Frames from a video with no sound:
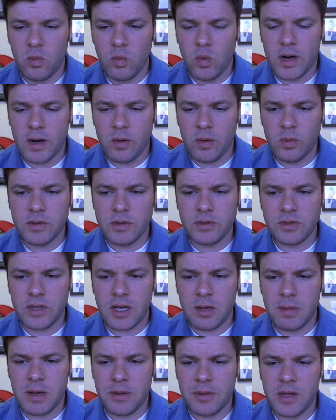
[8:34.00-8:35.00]
What I will
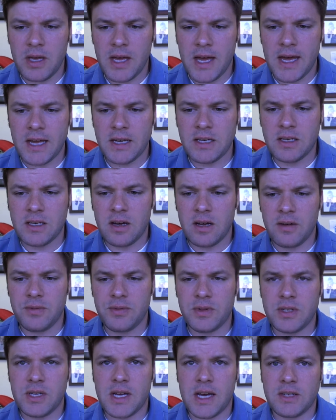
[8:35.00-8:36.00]
say about the end
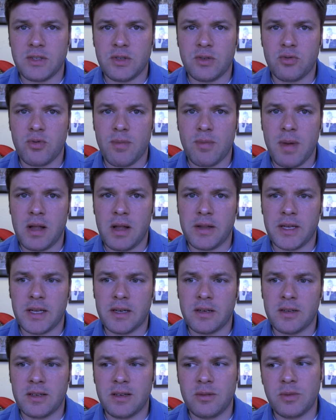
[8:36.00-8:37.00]
of the Texas
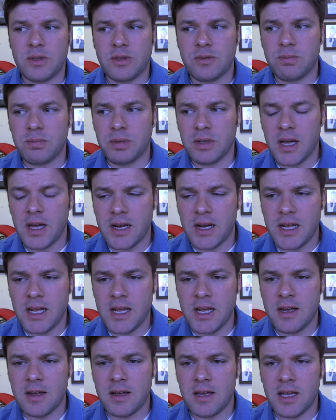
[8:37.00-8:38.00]
Rebellion, it was
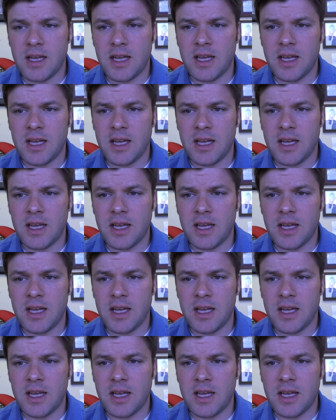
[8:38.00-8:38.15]
bloody,